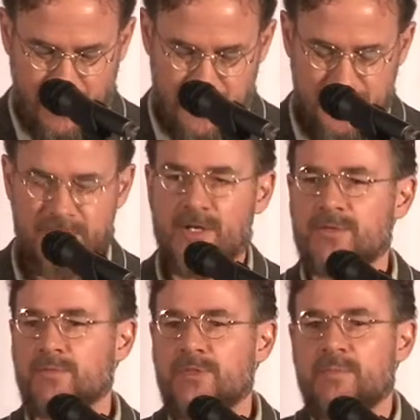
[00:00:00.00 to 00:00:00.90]

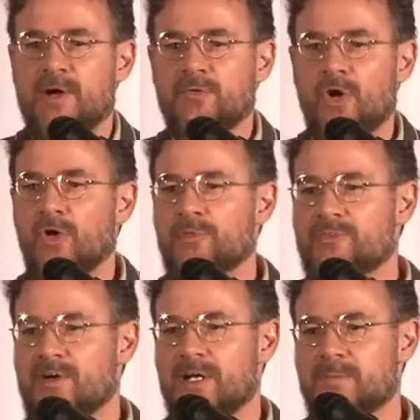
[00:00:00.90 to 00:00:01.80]
start with my own home
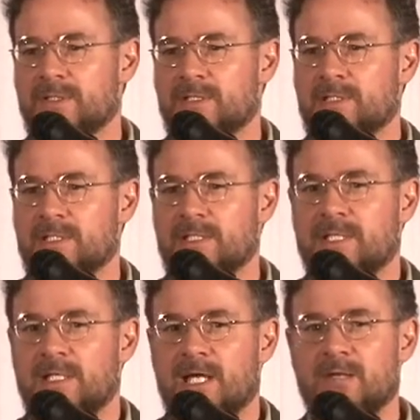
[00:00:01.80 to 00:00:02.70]
environment
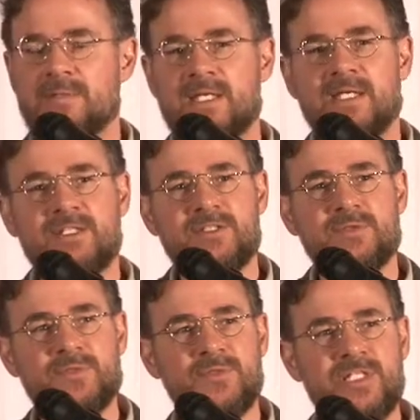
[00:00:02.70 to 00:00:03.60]
and begin to
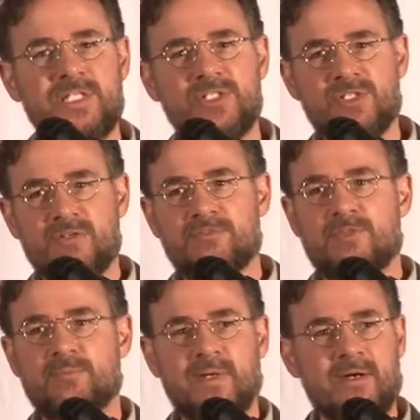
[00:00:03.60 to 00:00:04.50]

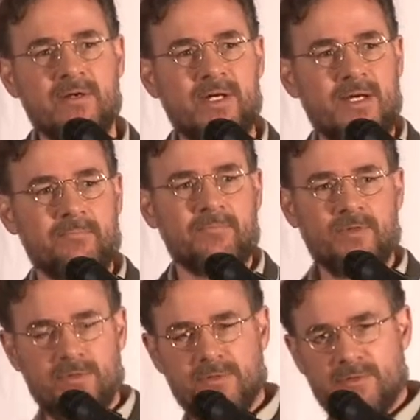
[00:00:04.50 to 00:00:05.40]
reshift the paradigm,
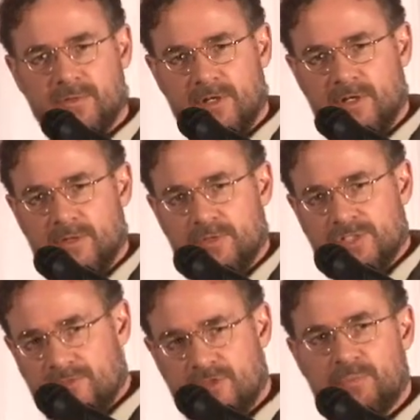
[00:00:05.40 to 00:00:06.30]
or uh,
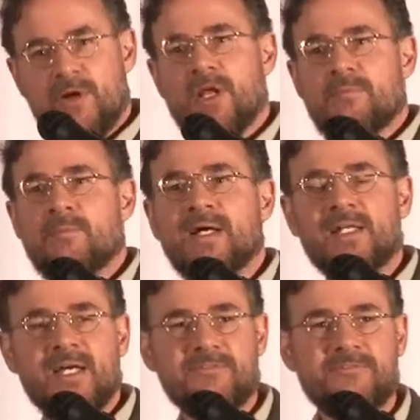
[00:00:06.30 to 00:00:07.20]
shift the paradigm in my
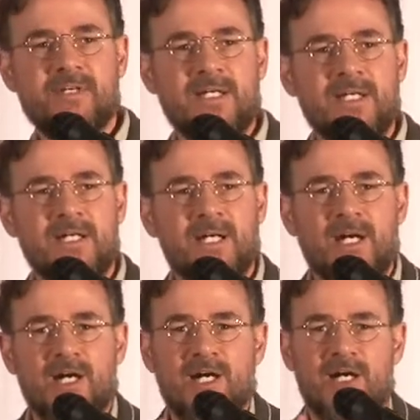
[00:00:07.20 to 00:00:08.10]
life
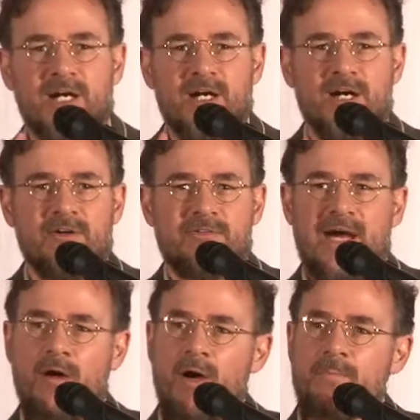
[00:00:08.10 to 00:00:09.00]
of
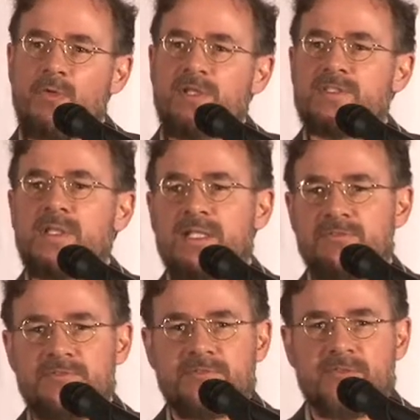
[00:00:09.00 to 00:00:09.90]
how I'm going to
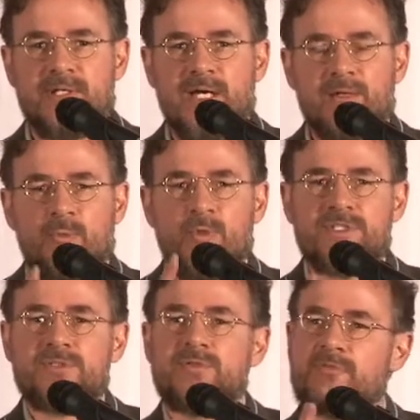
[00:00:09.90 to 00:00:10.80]
live and what
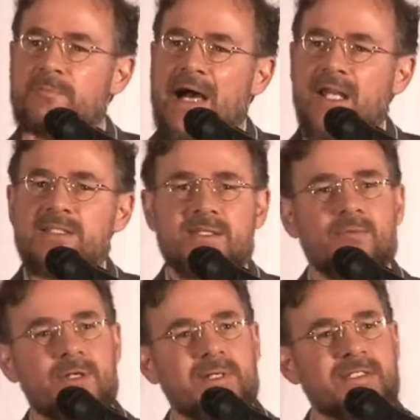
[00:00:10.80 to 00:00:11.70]
sort of balance I
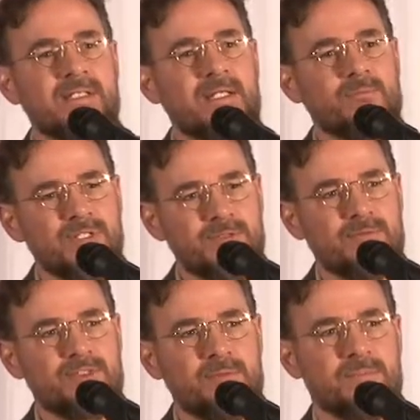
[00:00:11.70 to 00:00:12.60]
want to maintain and what sort
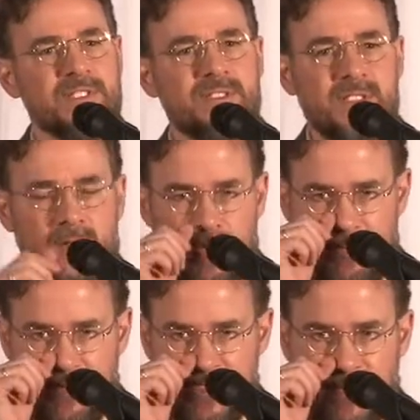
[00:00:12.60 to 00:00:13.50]
of simplicity I want
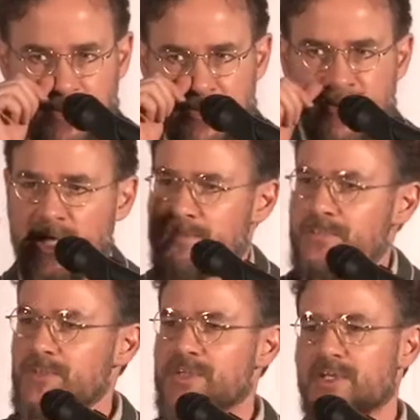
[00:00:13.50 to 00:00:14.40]
to maintain. We hear a lot of
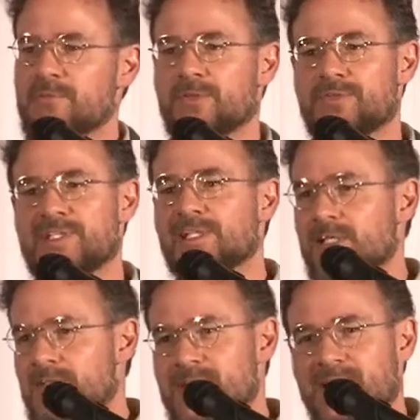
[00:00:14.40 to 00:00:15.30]
people talking about
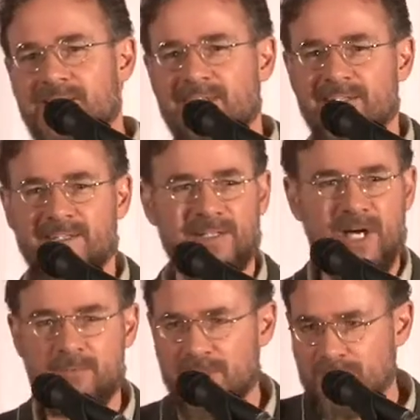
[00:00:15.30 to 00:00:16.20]
decluttering. I don't know
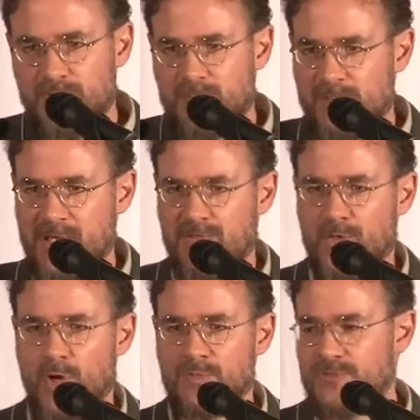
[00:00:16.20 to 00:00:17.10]
how many of you maybe have your
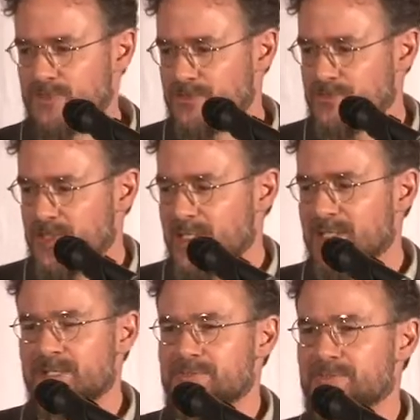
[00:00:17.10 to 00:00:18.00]
homes full of,
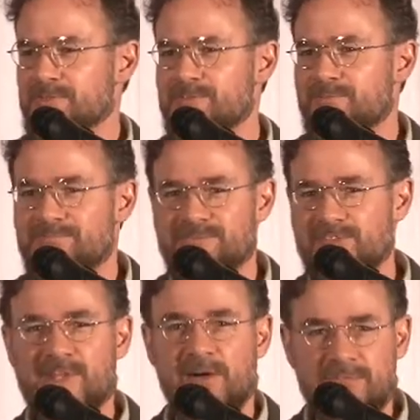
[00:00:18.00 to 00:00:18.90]
full of
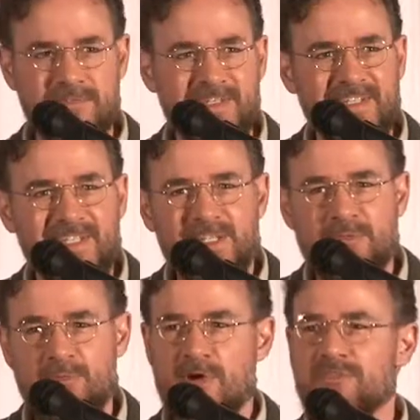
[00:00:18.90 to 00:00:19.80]
stuff.
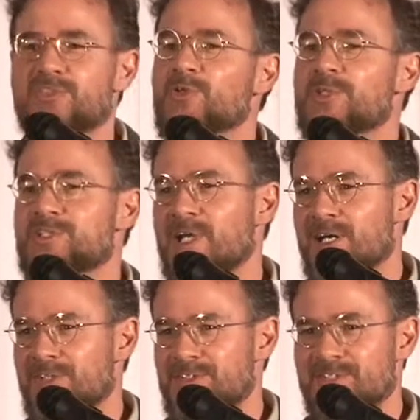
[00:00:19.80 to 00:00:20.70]
Maybe you have storage
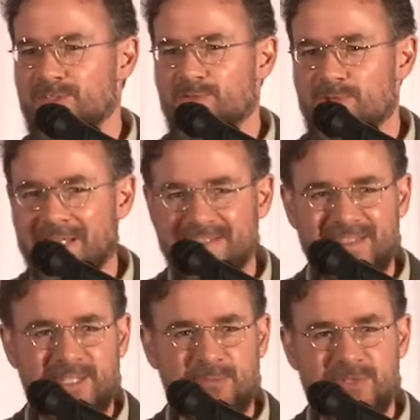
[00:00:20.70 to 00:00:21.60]
lockers that you rent to
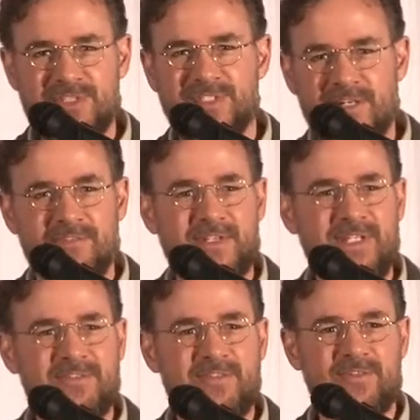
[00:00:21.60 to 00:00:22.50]
keep your stuff in.
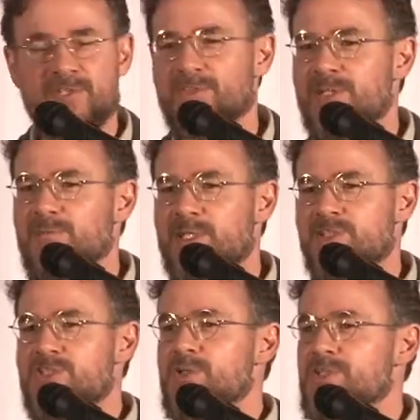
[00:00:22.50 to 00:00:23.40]
If you've ever heard the
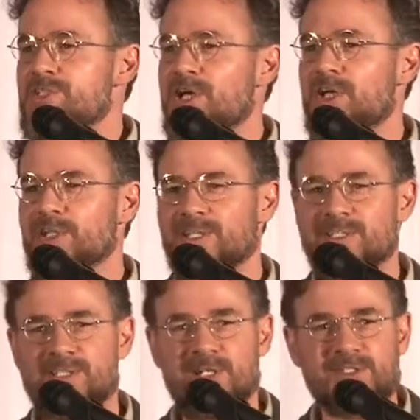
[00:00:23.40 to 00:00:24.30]
comedian George Carlin
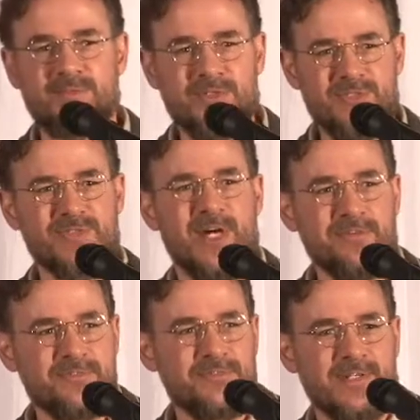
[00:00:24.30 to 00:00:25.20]
talks about
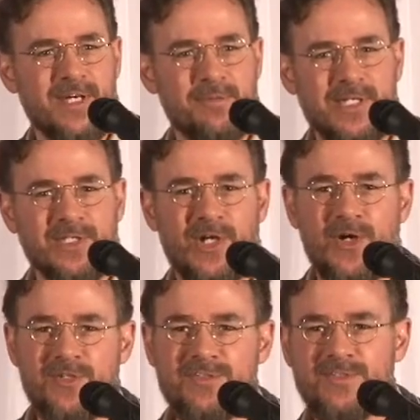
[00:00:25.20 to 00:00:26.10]
stuff and how we get
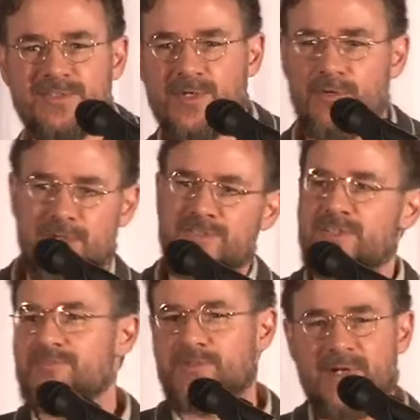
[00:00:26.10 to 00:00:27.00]
cars to tote our
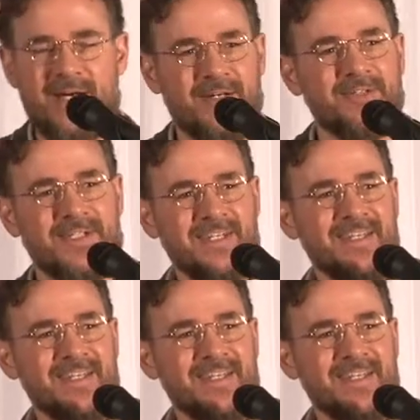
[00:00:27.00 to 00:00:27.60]
stuff around, and,